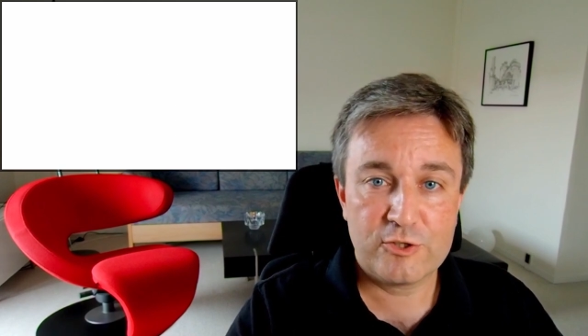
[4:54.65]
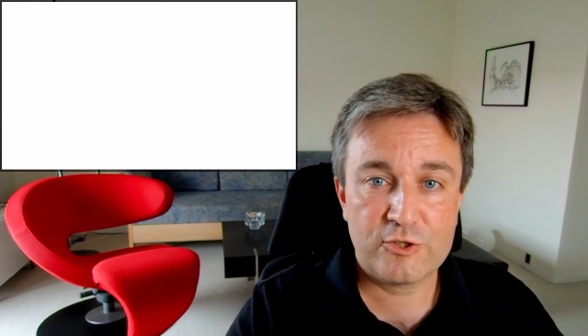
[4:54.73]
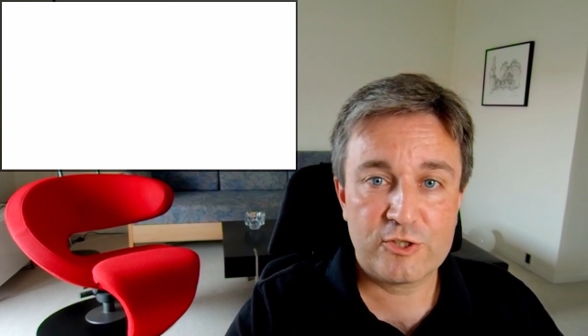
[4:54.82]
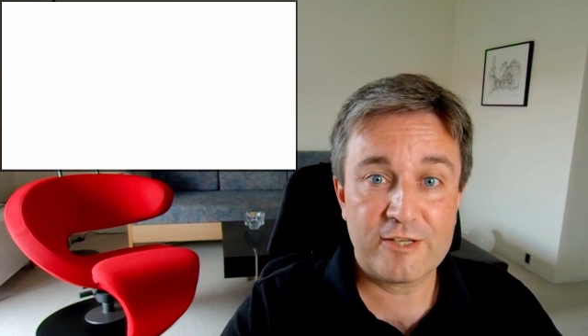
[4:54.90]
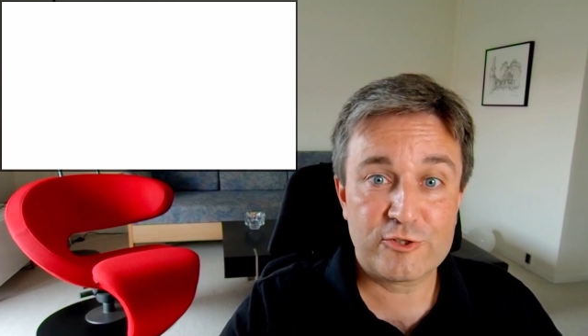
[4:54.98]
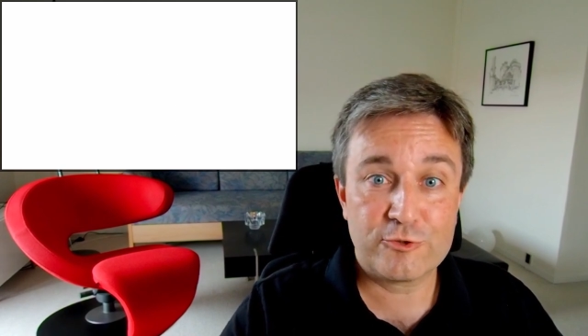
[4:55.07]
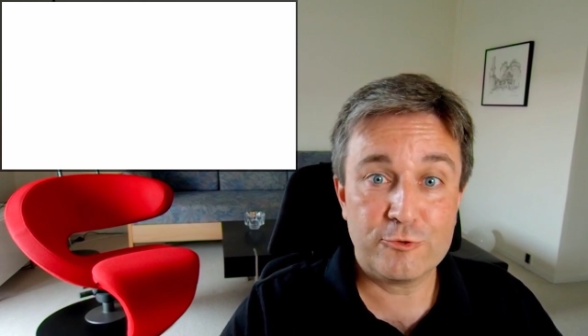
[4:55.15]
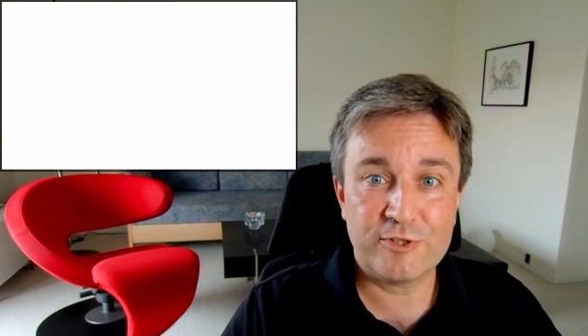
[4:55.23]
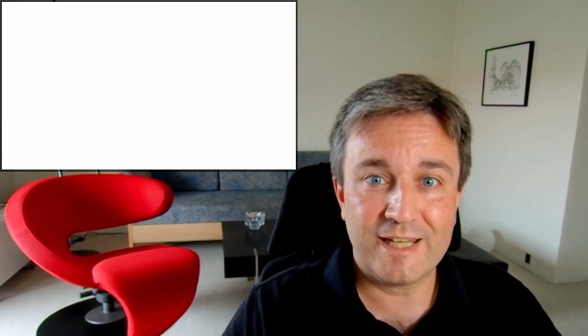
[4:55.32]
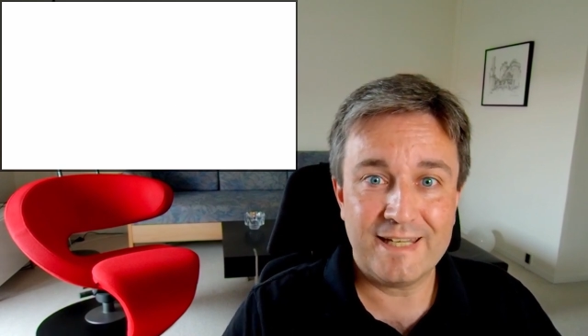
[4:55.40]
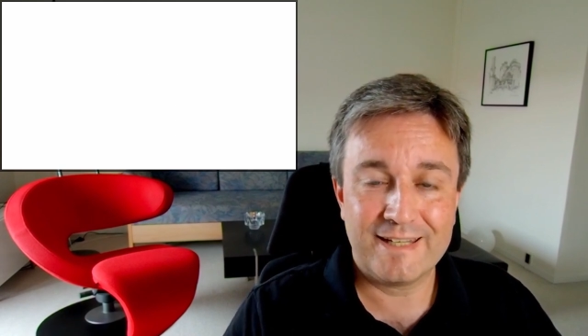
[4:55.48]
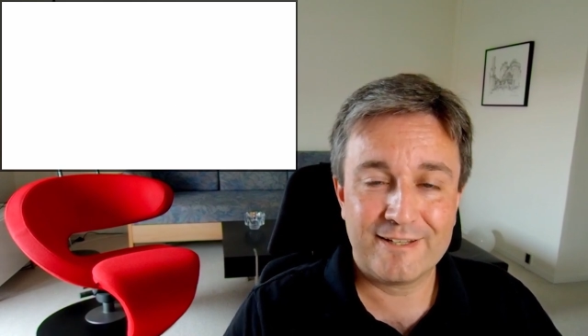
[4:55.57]
suggest you
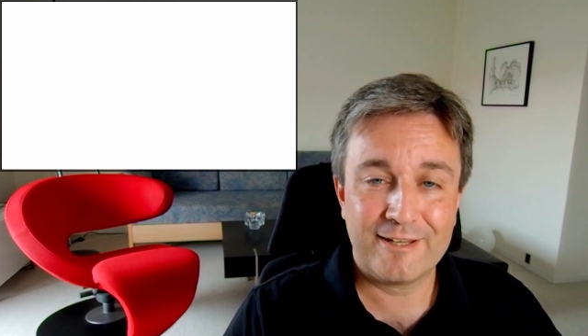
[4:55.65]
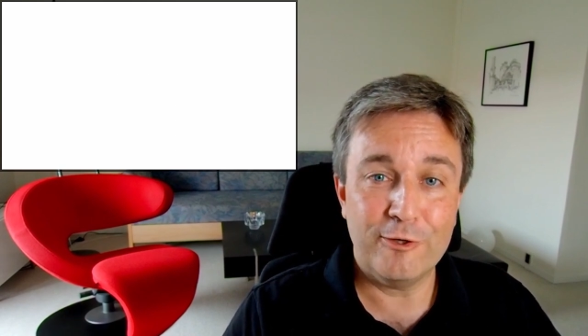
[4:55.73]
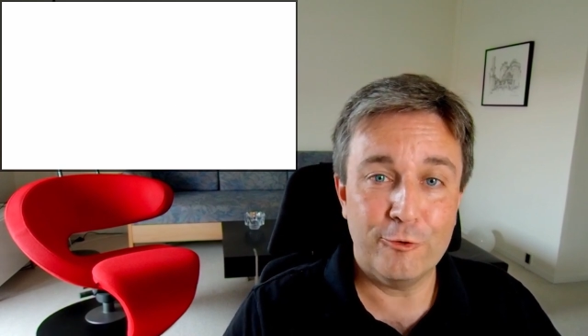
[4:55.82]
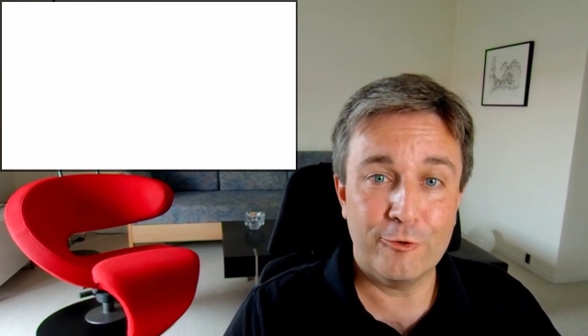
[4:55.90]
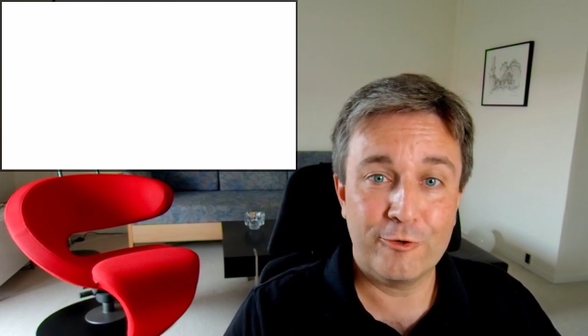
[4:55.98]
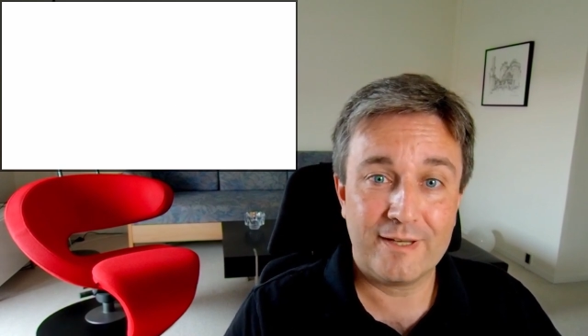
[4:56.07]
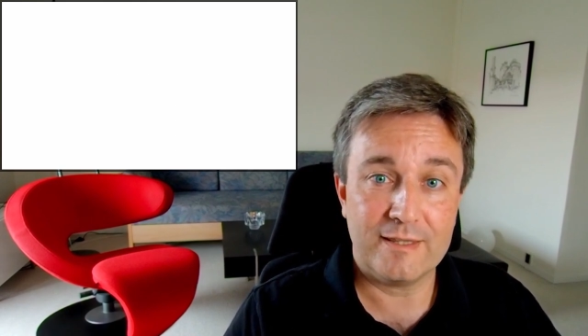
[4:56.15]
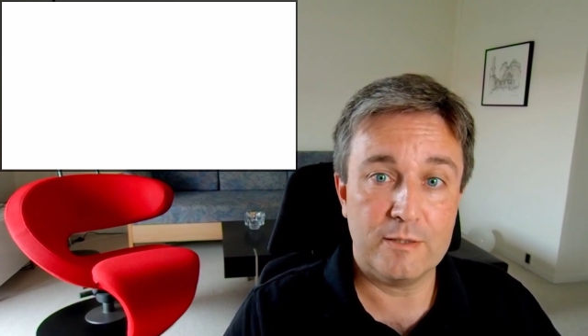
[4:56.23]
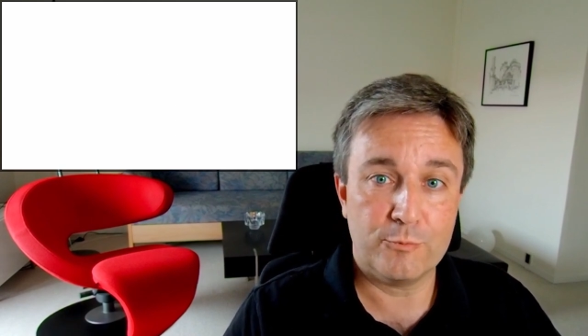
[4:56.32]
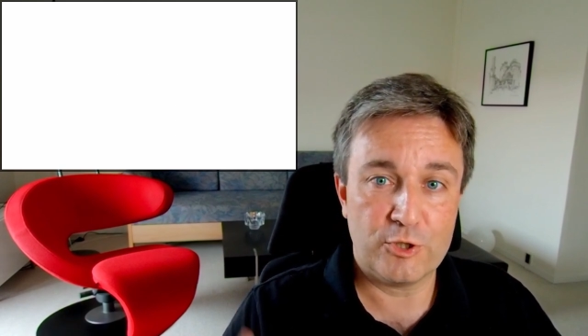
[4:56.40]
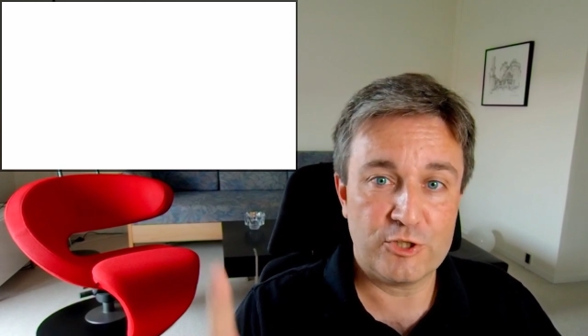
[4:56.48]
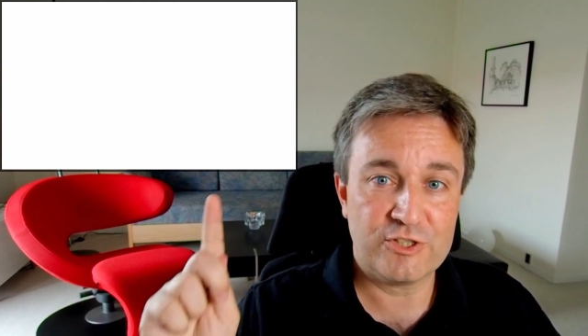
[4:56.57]
take a look at
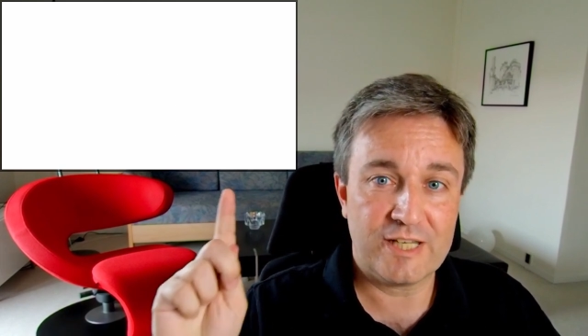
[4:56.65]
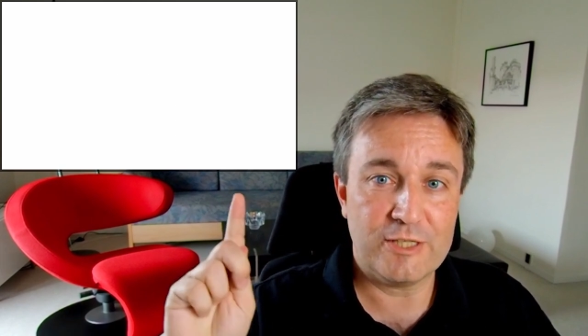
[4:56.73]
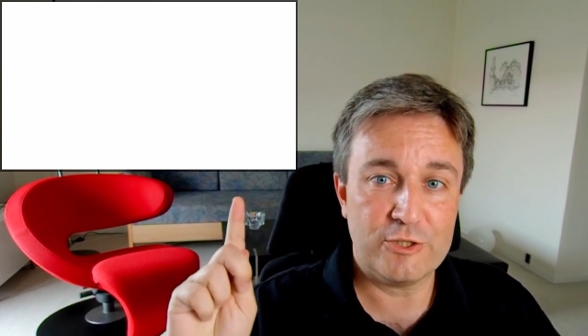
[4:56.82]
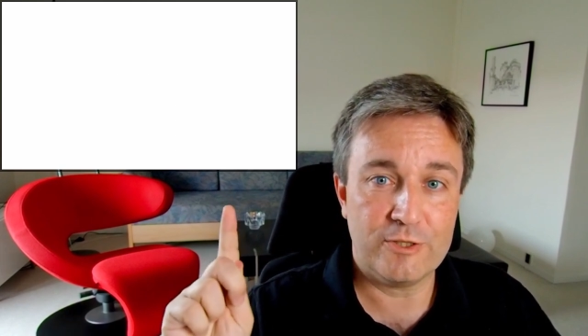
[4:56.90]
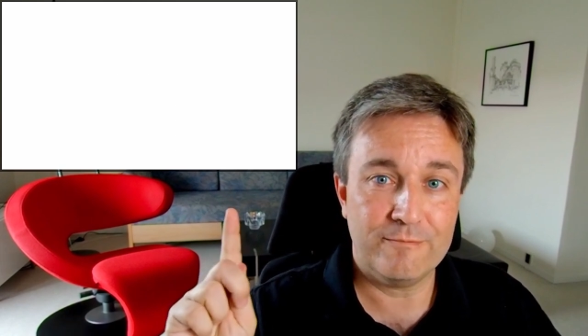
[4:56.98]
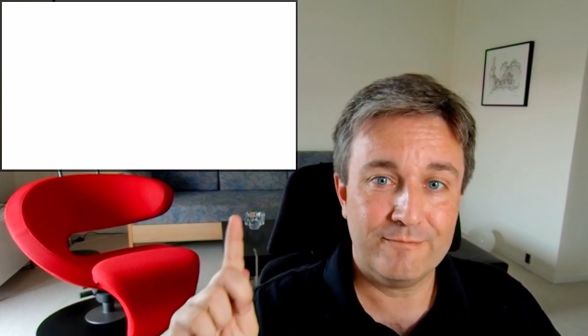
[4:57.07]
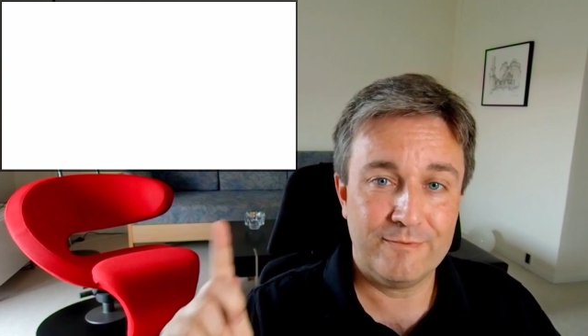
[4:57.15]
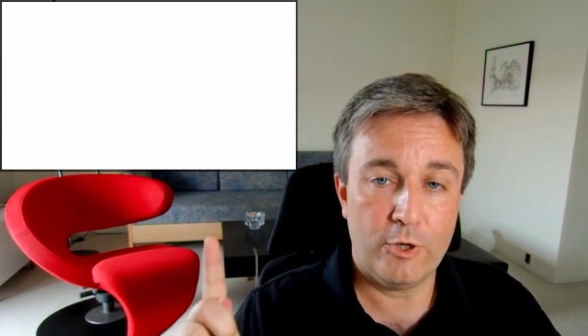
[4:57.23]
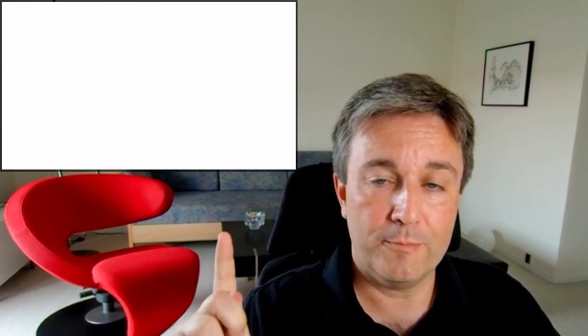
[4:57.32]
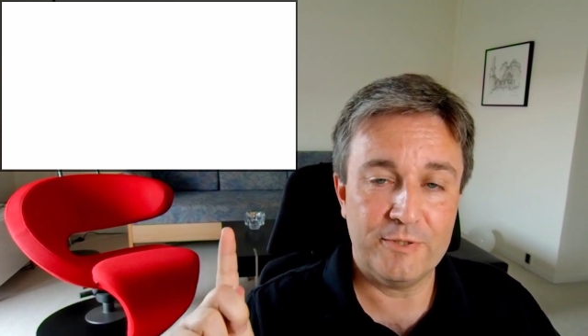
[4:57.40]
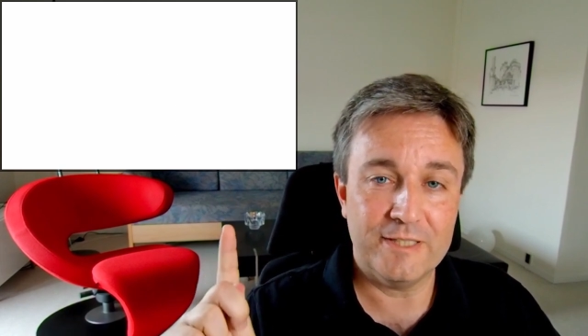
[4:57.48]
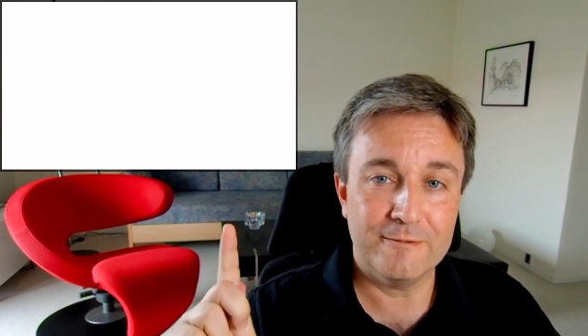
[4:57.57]
the presentation
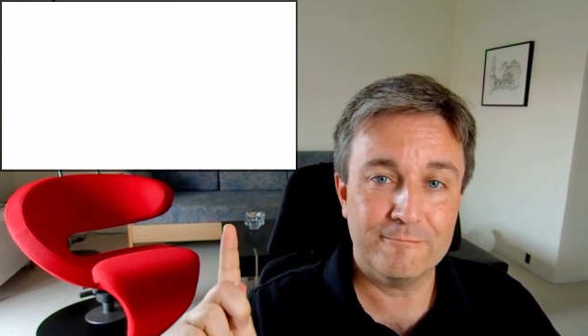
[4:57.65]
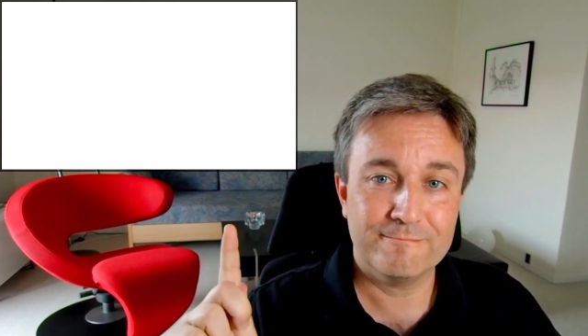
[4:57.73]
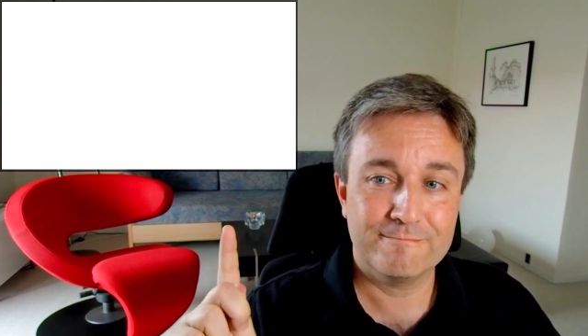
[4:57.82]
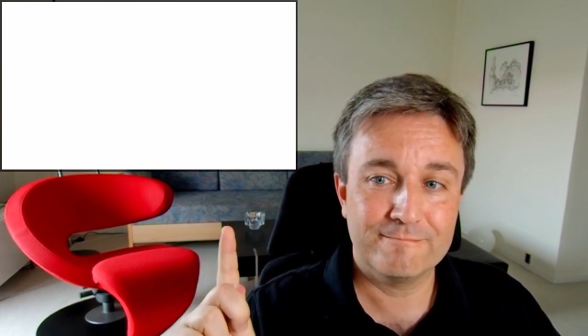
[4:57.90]
up here.